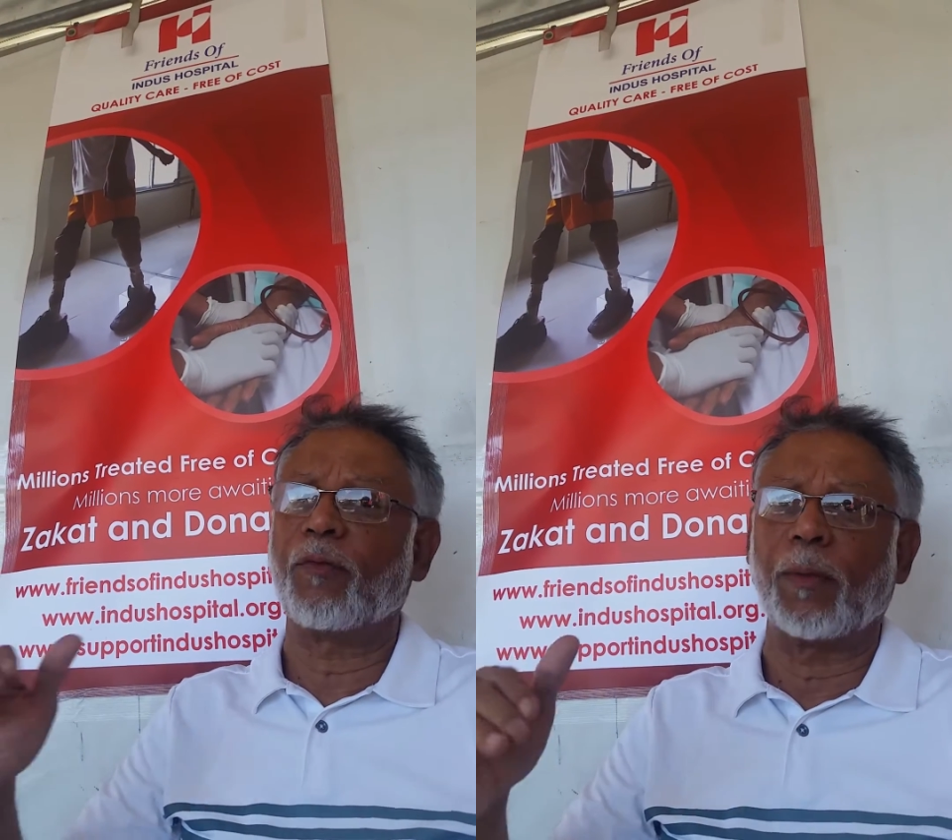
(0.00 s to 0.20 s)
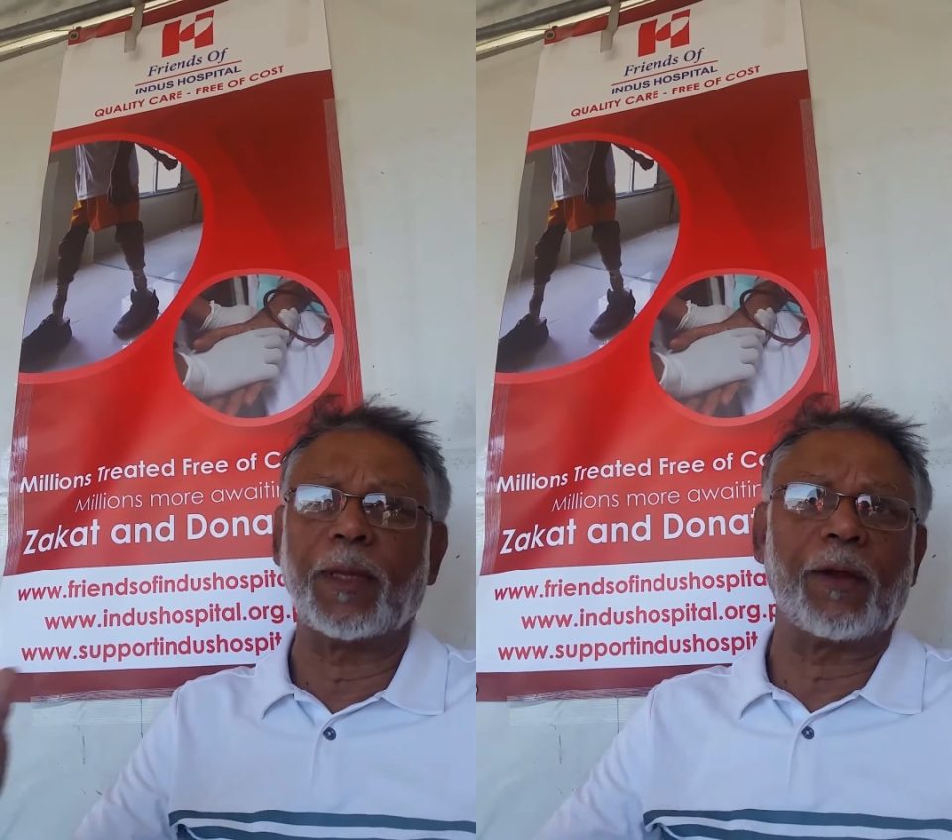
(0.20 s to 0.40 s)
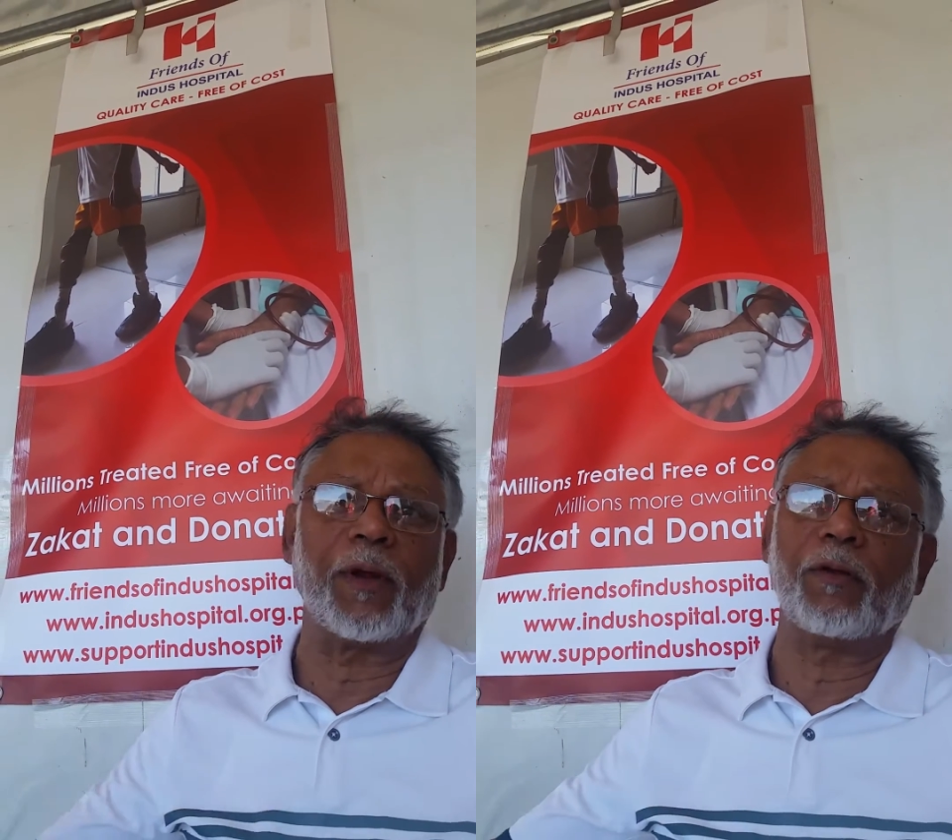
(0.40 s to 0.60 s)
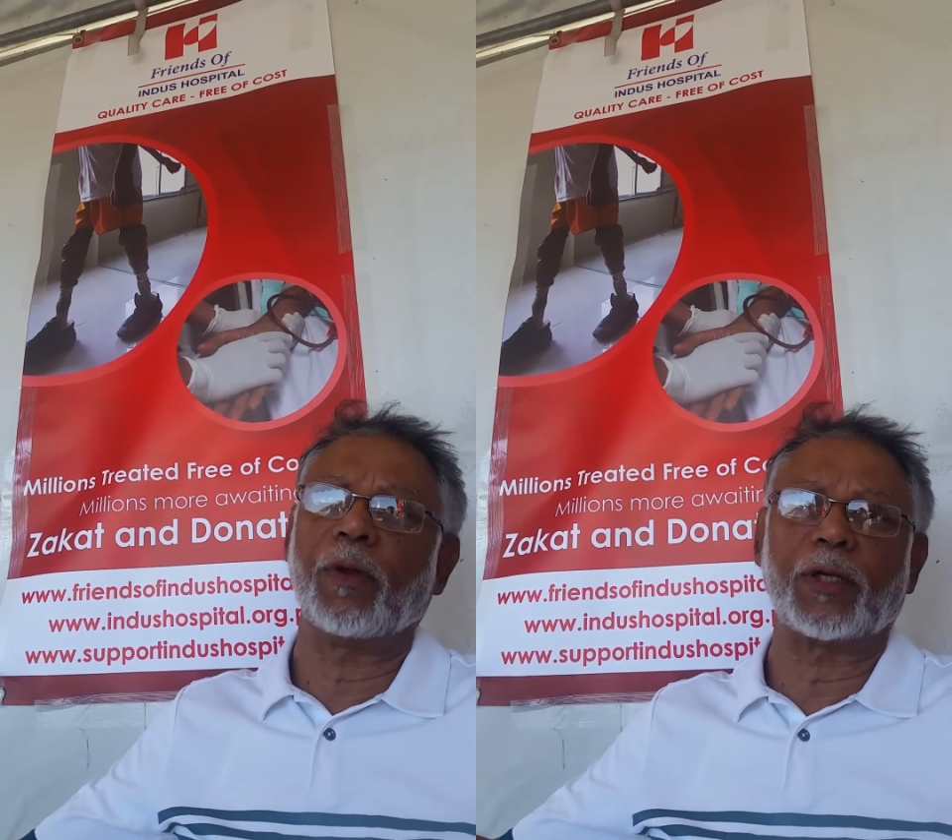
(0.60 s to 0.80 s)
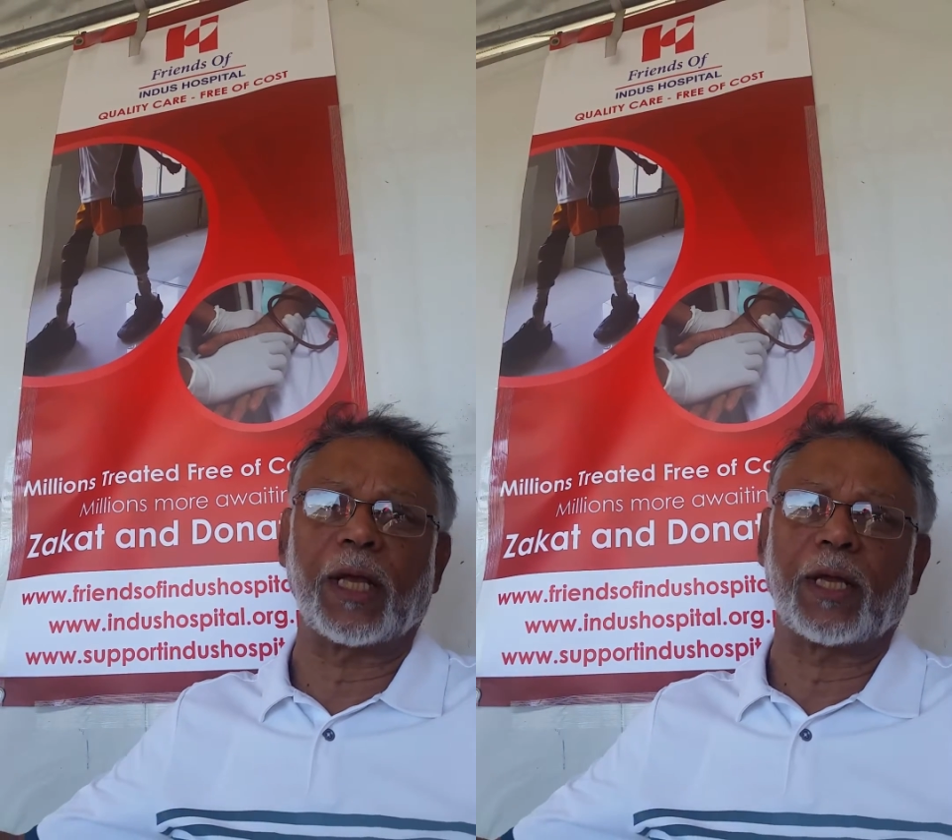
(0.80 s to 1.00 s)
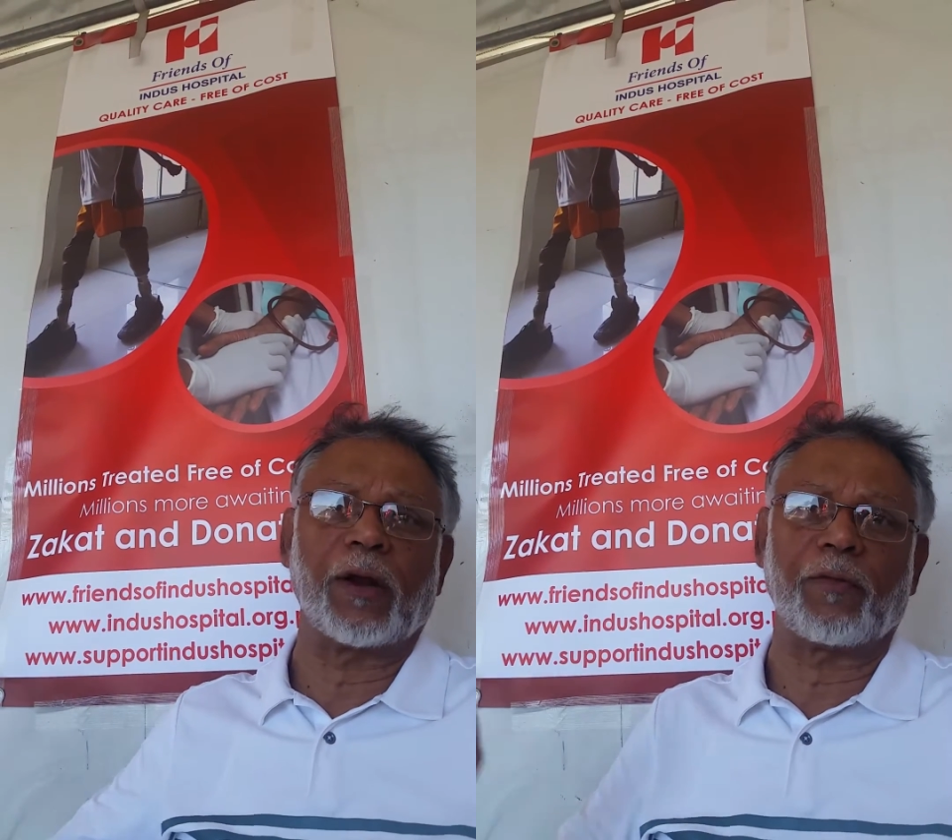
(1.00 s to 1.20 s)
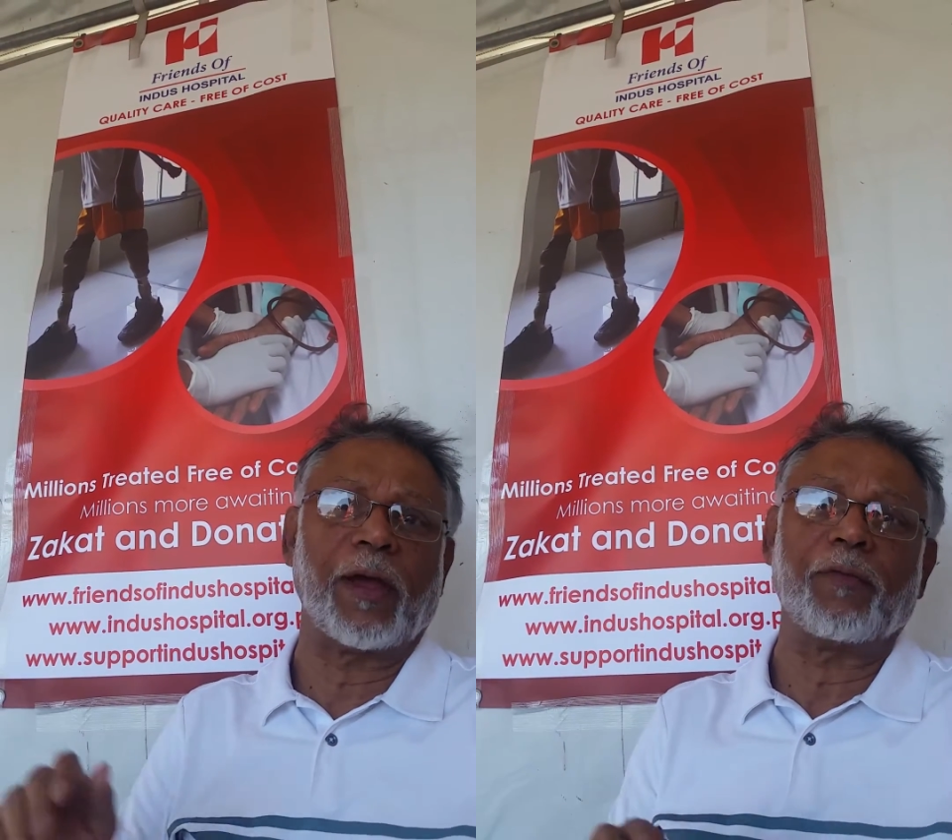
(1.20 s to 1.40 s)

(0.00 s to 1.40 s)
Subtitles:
From there, we take care of